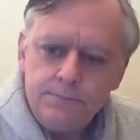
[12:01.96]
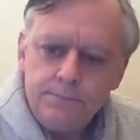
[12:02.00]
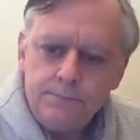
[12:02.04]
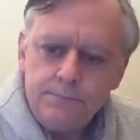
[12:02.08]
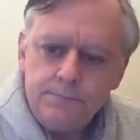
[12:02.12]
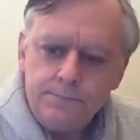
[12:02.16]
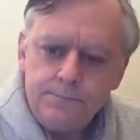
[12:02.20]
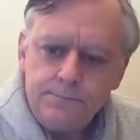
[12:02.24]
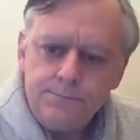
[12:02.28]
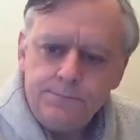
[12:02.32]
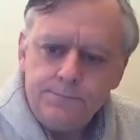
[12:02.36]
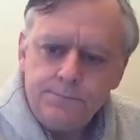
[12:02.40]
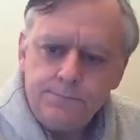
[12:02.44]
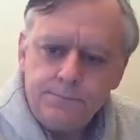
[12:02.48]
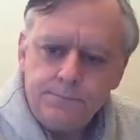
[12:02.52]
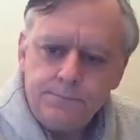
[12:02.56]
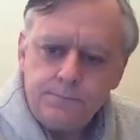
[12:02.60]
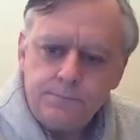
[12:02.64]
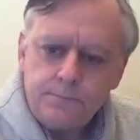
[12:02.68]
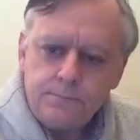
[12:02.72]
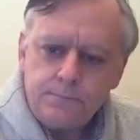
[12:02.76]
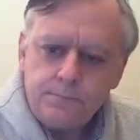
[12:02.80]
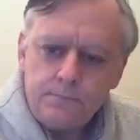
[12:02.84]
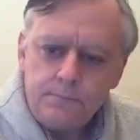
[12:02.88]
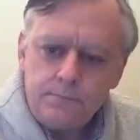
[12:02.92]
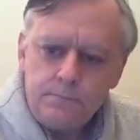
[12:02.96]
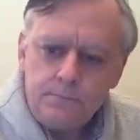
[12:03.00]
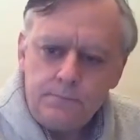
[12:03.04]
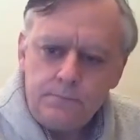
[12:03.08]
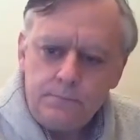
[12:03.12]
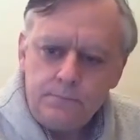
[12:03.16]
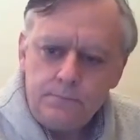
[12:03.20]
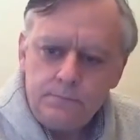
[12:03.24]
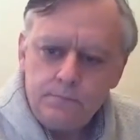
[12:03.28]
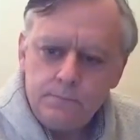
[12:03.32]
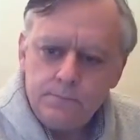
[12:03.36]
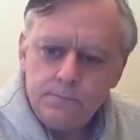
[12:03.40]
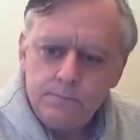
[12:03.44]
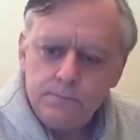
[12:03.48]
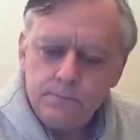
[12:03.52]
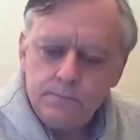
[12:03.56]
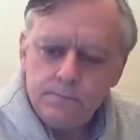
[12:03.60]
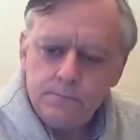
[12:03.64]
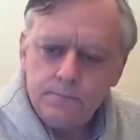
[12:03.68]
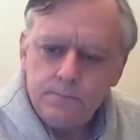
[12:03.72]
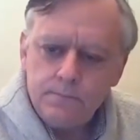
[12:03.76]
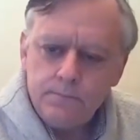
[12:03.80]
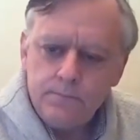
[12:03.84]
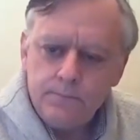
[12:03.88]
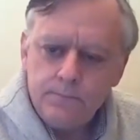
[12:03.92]

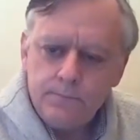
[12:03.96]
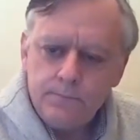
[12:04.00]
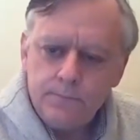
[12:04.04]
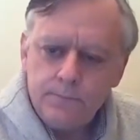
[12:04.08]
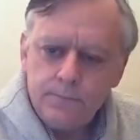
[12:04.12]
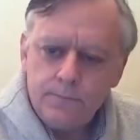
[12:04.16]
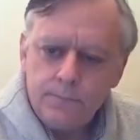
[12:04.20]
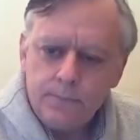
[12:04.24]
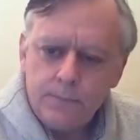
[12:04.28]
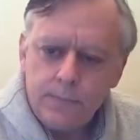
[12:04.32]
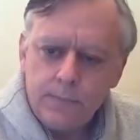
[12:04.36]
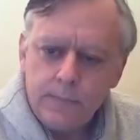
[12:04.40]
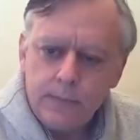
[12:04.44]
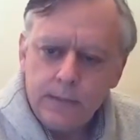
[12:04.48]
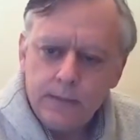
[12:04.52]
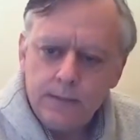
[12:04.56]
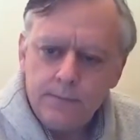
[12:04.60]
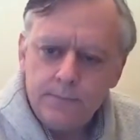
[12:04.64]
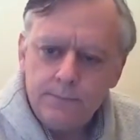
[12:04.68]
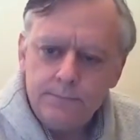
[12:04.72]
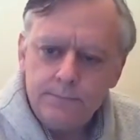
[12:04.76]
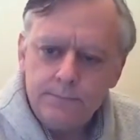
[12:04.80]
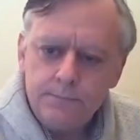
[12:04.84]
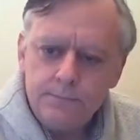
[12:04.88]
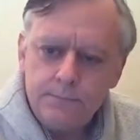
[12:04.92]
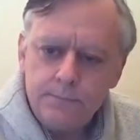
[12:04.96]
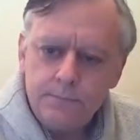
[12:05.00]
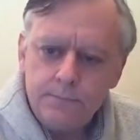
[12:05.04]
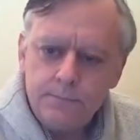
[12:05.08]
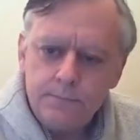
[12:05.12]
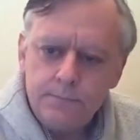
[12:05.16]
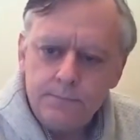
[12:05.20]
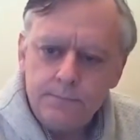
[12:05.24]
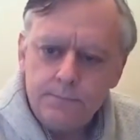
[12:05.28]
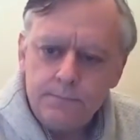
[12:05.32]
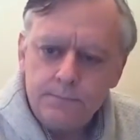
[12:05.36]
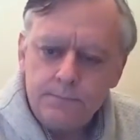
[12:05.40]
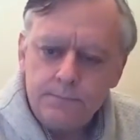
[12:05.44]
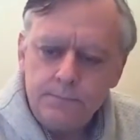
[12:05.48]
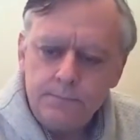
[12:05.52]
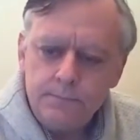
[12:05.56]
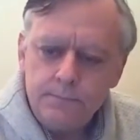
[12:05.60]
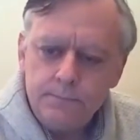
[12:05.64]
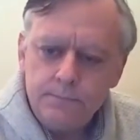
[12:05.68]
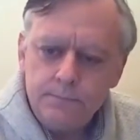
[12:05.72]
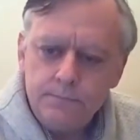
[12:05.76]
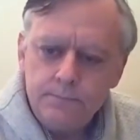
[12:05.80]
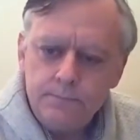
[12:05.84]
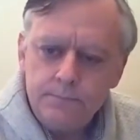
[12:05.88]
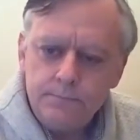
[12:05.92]

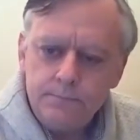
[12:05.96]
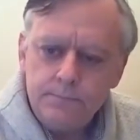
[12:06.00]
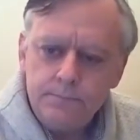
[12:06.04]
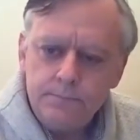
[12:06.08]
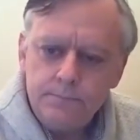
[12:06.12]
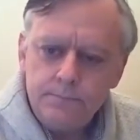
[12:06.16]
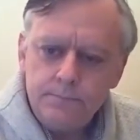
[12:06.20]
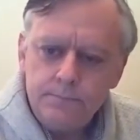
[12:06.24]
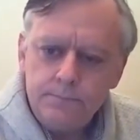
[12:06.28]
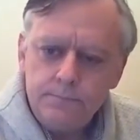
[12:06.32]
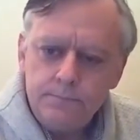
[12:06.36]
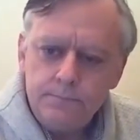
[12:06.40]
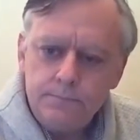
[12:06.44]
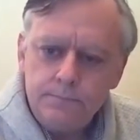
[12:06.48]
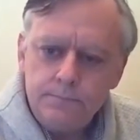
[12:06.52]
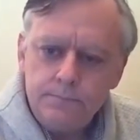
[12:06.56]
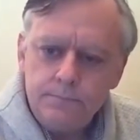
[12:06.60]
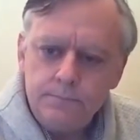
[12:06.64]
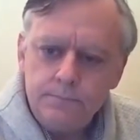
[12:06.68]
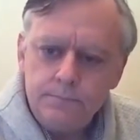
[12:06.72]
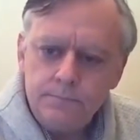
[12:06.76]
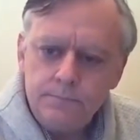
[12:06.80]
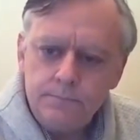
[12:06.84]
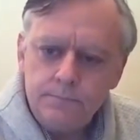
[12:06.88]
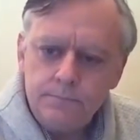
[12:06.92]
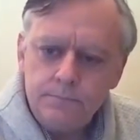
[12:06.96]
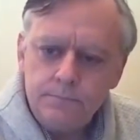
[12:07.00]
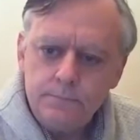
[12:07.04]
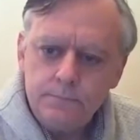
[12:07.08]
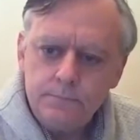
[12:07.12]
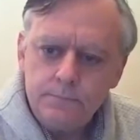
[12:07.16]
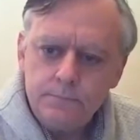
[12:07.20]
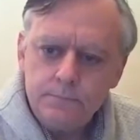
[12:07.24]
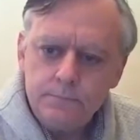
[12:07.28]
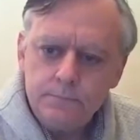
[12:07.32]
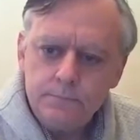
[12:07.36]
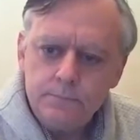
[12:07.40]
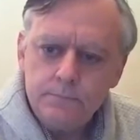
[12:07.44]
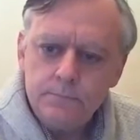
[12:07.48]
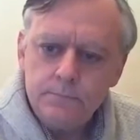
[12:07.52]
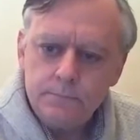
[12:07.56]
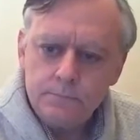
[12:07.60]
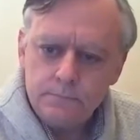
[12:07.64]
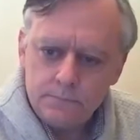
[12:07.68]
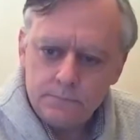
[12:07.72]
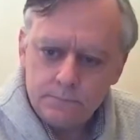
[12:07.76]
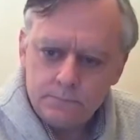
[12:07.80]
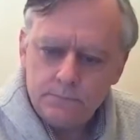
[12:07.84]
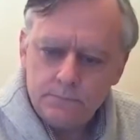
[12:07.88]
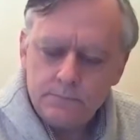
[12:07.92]

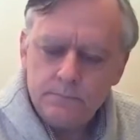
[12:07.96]
The person shown says nothing.